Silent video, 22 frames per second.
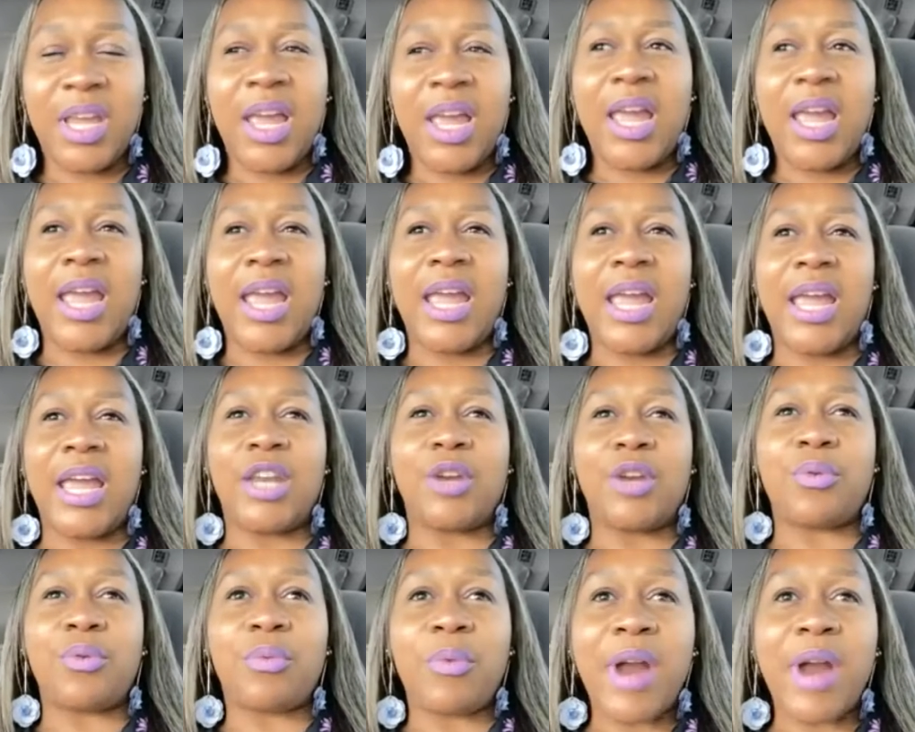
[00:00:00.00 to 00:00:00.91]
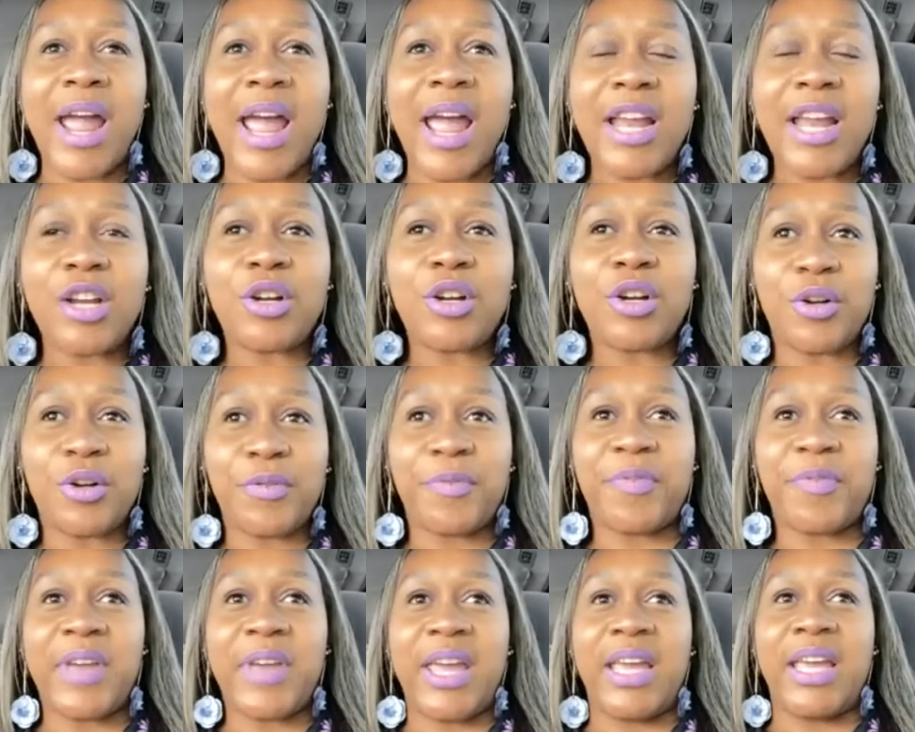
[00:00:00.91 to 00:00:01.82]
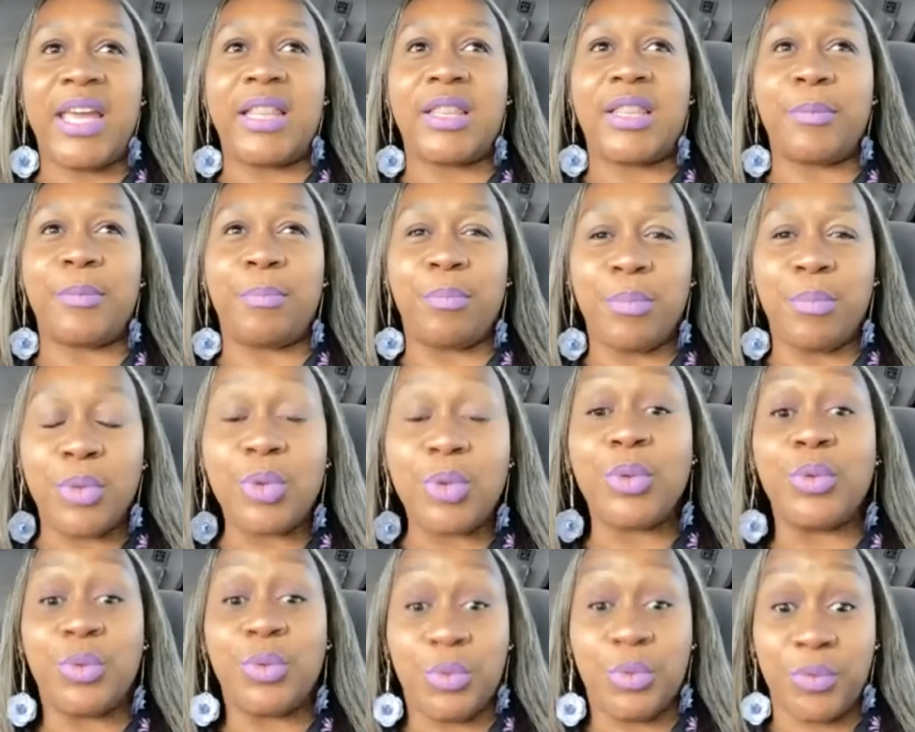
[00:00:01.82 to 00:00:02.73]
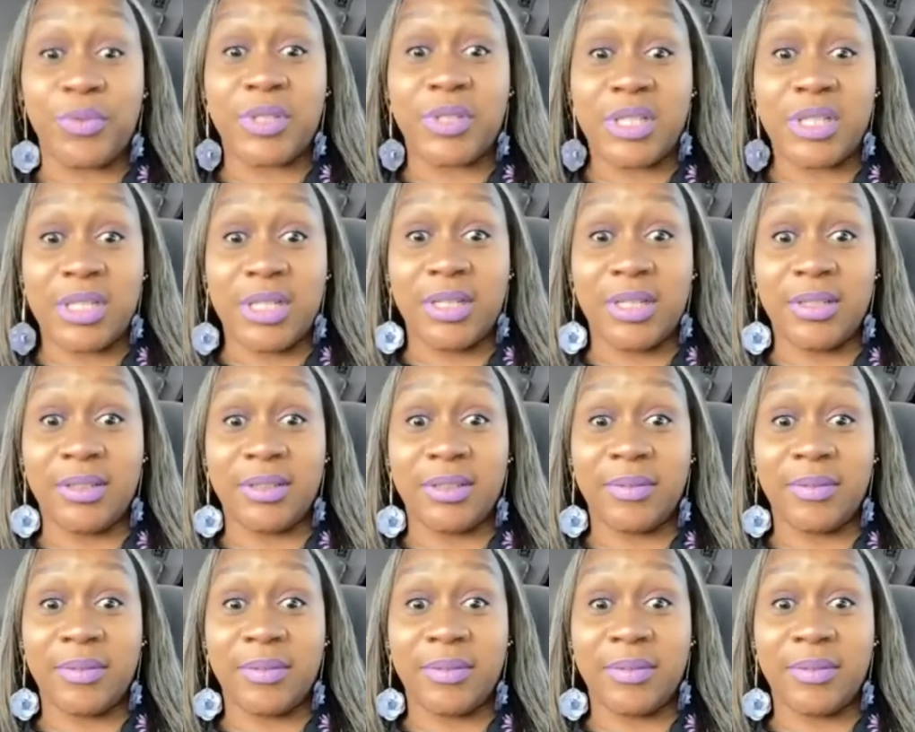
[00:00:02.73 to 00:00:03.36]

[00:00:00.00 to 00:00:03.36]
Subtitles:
Mm. And radical faith moves.